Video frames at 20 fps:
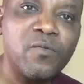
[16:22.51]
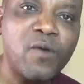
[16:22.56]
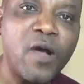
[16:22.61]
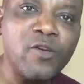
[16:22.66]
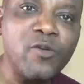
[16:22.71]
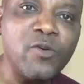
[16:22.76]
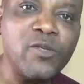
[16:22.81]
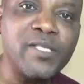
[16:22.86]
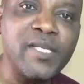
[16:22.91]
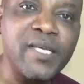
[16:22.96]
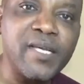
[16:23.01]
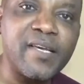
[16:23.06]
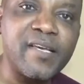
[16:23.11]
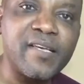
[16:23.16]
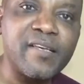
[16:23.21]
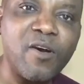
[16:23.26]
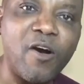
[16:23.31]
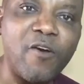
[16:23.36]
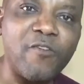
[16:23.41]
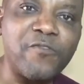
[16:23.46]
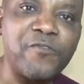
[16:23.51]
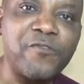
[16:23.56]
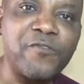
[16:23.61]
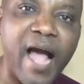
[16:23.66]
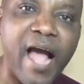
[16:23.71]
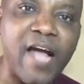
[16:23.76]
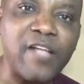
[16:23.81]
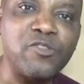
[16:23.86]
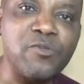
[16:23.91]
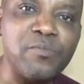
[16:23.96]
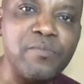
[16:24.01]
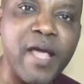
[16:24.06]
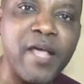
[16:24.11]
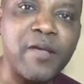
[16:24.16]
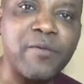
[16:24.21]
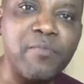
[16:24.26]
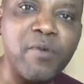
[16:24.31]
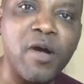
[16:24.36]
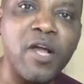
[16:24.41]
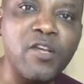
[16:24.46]
What do you think of how to
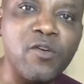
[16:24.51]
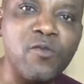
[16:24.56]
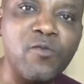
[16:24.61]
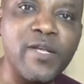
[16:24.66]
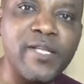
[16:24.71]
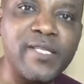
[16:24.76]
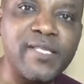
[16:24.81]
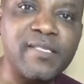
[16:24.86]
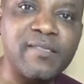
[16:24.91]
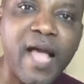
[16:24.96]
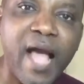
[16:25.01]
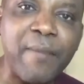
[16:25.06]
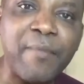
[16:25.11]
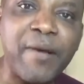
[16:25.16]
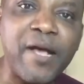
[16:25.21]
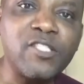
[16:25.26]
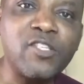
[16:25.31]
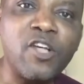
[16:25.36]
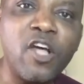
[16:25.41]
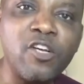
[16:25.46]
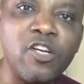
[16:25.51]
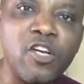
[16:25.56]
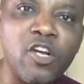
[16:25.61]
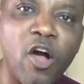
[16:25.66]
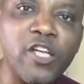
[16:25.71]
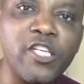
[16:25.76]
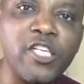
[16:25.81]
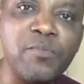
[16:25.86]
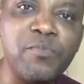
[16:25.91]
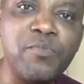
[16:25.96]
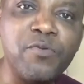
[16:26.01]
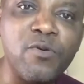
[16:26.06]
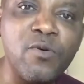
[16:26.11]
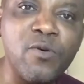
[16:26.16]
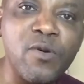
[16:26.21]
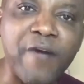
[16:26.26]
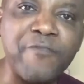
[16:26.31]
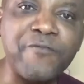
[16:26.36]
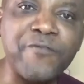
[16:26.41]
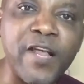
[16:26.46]
make money with Amazon
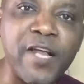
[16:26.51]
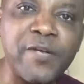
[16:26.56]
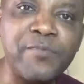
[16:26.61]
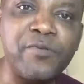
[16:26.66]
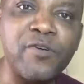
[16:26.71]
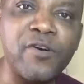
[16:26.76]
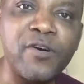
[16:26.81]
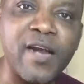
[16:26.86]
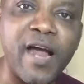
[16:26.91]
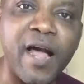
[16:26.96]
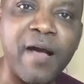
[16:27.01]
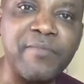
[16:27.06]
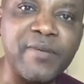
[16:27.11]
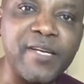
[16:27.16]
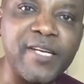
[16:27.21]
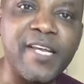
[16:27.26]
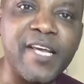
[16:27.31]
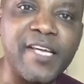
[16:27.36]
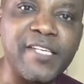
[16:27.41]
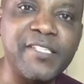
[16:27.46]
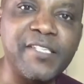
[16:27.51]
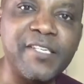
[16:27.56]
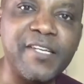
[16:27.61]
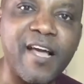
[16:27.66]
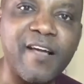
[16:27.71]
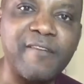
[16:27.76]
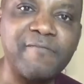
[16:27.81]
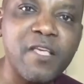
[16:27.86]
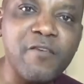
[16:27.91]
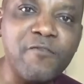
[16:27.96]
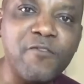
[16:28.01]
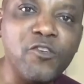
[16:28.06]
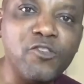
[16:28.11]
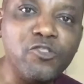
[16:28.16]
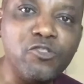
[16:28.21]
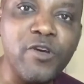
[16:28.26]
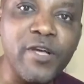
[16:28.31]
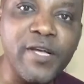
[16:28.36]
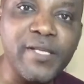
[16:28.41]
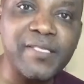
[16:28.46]
Audible Affiliate Program in Nigeria? If
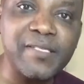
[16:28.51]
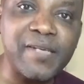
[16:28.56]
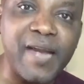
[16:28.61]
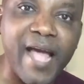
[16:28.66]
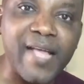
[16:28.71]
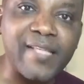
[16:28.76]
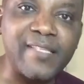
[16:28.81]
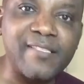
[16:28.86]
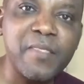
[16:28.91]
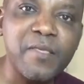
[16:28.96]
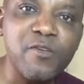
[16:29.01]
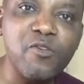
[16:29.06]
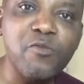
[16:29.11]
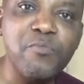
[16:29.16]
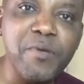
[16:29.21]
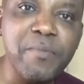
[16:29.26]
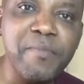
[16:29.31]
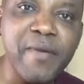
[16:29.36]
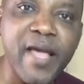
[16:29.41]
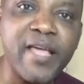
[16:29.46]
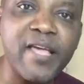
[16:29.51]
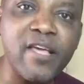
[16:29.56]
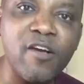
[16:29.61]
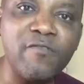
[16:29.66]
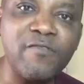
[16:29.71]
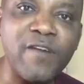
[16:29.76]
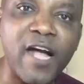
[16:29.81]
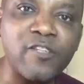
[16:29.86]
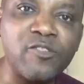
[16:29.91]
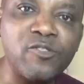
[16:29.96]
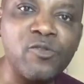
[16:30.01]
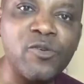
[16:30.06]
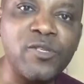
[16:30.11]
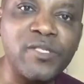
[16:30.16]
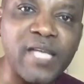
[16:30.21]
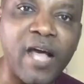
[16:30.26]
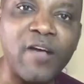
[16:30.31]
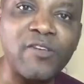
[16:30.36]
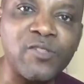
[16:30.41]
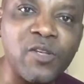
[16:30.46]
you do it right, you'll be making over
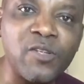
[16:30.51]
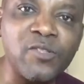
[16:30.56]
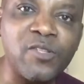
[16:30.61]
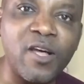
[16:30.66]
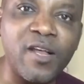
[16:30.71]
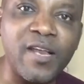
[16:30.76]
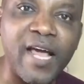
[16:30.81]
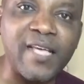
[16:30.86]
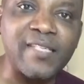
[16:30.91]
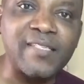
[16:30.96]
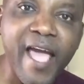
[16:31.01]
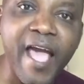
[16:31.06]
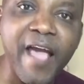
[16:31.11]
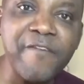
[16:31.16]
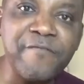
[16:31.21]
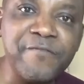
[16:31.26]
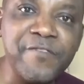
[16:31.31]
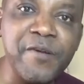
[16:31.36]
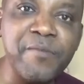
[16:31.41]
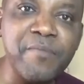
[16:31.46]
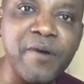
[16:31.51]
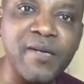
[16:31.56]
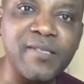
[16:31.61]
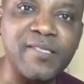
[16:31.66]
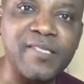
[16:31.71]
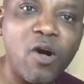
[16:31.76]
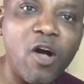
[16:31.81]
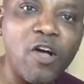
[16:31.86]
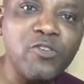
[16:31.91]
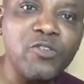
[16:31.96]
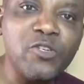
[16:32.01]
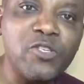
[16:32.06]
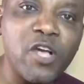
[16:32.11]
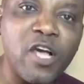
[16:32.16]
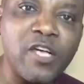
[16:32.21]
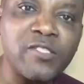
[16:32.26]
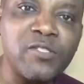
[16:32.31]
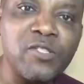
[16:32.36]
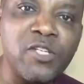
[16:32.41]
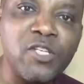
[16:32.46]
$2,000 every month. All you
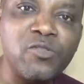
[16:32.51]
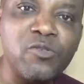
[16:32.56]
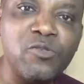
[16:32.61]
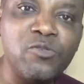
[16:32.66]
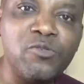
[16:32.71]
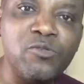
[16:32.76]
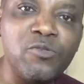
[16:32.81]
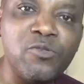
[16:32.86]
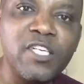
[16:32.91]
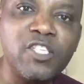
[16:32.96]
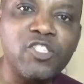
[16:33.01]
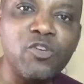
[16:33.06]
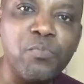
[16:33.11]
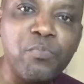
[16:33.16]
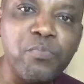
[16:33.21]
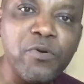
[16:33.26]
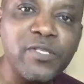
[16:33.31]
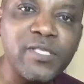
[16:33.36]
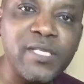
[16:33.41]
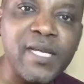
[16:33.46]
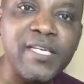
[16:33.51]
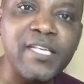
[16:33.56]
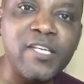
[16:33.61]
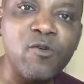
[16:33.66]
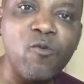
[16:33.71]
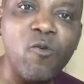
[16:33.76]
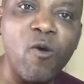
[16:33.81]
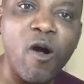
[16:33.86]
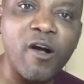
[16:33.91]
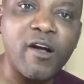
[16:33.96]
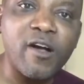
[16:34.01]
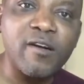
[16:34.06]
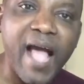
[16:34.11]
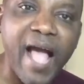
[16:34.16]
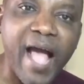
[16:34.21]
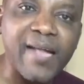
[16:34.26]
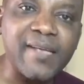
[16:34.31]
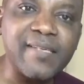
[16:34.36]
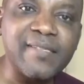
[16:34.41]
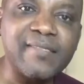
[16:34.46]
just need to do is to put in the work
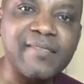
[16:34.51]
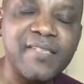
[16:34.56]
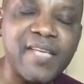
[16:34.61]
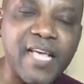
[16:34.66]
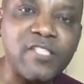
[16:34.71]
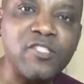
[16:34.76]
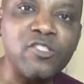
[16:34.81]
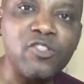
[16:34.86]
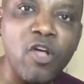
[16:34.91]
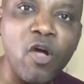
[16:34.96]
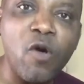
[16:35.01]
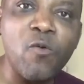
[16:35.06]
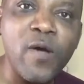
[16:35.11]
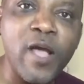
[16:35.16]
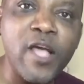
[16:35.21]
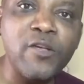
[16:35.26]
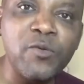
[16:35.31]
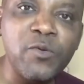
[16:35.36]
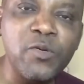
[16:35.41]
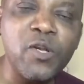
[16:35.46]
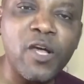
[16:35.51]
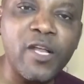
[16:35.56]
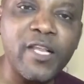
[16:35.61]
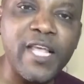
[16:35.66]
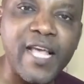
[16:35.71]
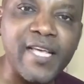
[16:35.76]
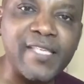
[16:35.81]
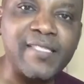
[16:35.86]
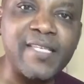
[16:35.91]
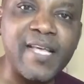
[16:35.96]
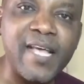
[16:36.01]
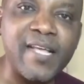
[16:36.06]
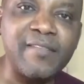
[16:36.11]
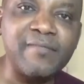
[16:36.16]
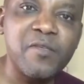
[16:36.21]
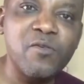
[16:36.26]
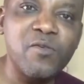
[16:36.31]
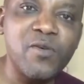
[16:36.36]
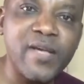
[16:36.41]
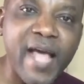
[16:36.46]
and there's no way you not excel.
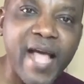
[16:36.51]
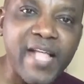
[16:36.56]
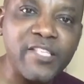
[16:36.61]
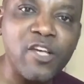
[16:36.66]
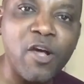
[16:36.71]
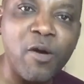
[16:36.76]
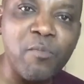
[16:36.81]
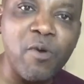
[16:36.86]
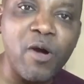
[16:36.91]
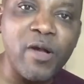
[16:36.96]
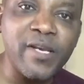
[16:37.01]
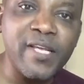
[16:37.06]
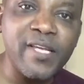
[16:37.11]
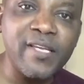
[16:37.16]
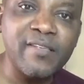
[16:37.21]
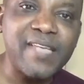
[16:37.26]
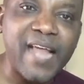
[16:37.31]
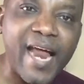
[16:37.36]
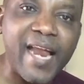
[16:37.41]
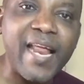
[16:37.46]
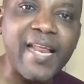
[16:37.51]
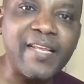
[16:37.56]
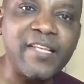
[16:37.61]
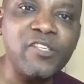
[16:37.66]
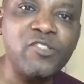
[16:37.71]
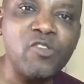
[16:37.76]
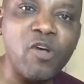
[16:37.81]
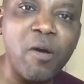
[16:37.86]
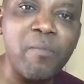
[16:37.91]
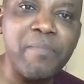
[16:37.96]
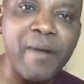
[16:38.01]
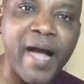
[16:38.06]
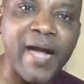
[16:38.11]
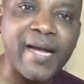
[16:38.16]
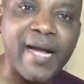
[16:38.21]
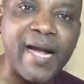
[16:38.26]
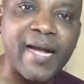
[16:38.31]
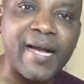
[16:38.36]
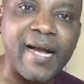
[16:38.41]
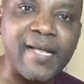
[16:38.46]
You get your money directly to your
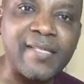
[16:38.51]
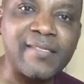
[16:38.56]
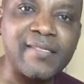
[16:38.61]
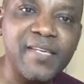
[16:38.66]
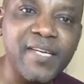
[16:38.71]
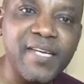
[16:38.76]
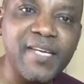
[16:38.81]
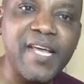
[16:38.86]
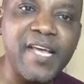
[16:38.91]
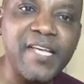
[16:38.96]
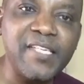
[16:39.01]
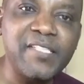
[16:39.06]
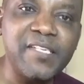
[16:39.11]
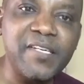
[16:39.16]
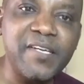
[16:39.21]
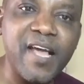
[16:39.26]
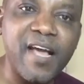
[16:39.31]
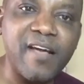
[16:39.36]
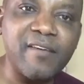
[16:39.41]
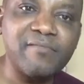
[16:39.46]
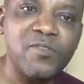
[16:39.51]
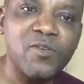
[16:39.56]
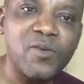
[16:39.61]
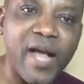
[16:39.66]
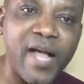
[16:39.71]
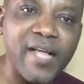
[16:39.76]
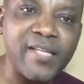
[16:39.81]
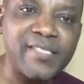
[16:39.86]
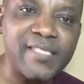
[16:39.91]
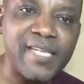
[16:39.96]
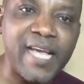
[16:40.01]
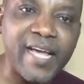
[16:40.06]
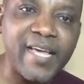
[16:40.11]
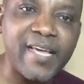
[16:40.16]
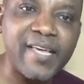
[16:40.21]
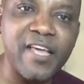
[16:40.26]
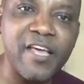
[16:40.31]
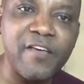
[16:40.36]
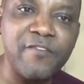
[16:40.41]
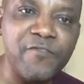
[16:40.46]
bank account in Nigeria. You can
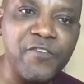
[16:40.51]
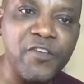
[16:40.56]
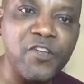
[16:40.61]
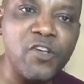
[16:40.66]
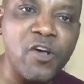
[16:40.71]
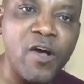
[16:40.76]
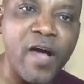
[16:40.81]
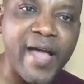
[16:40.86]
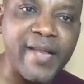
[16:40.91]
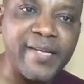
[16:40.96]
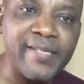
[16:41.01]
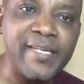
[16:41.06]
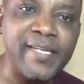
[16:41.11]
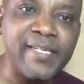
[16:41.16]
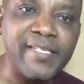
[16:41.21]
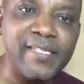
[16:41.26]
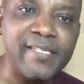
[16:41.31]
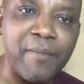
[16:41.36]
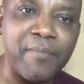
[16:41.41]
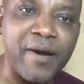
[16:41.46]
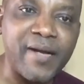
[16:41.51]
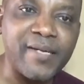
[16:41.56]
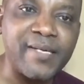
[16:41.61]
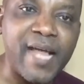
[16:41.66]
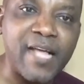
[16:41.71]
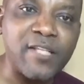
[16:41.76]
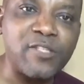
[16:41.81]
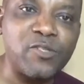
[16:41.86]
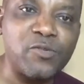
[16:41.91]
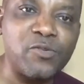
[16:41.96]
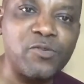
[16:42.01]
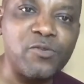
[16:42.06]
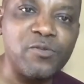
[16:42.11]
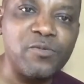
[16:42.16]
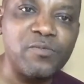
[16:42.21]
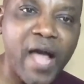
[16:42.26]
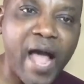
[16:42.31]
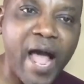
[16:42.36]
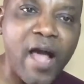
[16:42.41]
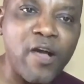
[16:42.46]
check a video I did about that
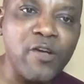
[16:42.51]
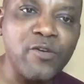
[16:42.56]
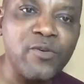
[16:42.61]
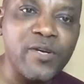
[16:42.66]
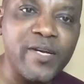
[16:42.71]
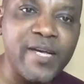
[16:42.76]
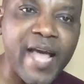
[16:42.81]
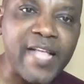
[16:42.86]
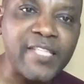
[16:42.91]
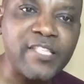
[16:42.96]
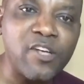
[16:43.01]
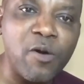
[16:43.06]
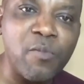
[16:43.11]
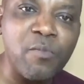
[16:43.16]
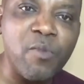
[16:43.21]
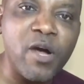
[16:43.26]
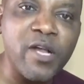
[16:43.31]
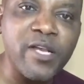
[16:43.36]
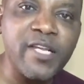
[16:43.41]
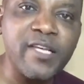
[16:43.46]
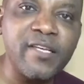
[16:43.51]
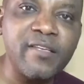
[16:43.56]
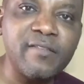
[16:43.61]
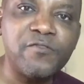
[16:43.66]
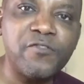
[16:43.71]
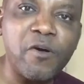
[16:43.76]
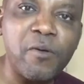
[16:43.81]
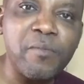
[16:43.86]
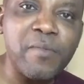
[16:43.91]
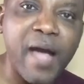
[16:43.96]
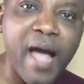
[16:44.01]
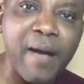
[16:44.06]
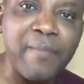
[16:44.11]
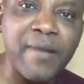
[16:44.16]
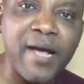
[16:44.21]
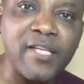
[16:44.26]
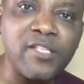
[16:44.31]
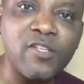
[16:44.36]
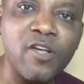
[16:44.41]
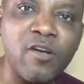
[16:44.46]
too, how you get your money from
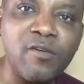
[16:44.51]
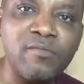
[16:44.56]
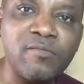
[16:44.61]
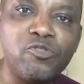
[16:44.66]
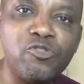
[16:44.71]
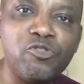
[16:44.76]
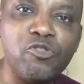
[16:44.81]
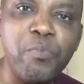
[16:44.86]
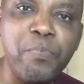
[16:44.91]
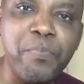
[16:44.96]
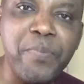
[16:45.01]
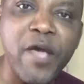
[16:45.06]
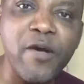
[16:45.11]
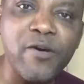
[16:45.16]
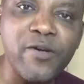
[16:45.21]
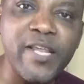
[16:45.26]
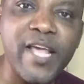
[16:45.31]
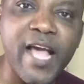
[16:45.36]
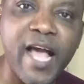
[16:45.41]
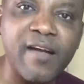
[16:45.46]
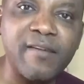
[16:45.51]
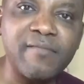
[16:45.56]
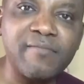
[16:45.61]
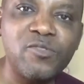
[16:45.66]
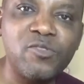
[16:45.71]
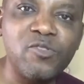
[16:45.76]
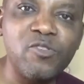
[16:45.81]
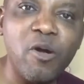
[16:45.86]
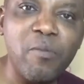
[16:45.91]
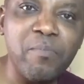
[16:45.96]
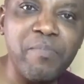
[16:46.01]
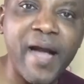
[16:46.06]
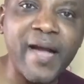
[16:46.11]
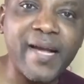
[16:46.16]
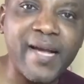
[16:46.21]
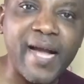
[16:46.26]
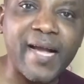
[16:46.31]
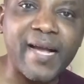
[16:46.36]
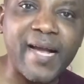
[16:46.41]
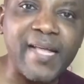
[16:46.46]
Amazon through Payoneer to your
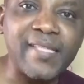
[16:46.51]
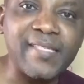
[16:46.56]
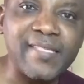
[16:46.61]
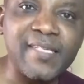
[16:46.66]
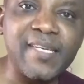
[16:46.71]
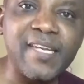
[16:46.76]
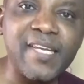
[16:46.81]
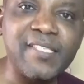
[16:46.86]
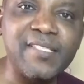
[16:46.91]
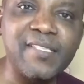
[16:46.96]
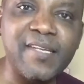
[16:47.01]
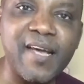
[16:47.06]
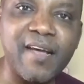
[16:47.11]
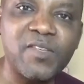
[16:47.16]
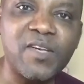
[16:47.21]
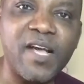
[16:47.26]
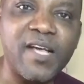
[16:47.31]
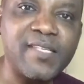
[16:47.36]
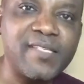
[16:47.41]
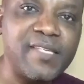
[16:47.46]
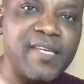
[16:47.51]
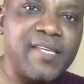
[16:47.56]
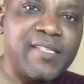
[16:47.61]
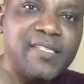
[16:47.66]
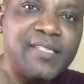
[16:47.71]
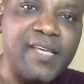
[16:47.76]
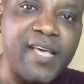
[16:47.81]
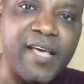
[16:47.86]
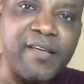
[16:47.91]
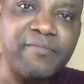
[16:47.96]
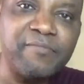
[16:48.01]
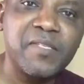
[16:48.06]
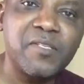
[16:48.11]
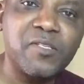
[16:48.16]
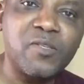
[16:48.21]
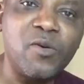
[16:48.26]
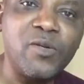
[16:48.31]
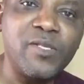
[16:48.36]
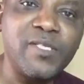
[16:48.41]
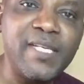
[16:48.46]
bank account in Nigeria. You can see it here.
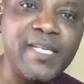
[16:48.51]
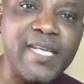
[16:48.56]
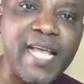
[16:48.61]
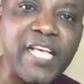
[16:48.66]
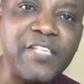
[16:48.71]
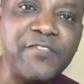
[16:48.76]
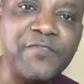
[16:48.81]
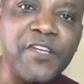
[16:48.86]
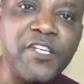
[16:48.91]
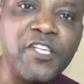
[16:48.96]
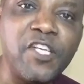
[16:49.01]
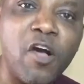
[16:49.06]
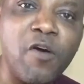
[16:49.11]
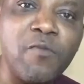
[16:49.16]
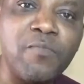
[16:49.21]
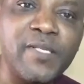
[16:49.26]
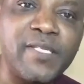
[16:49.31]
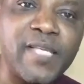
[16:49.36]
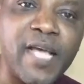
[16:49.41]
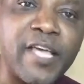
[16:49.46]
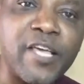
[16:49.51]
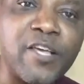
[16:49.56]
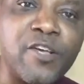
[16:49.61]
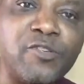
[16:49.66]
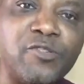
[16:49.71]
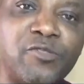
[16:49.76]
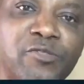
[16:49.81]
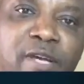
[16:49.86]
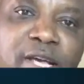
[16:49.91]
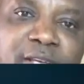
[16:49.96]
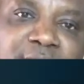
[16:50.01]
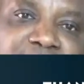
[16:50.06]
So the next video will be taking you through a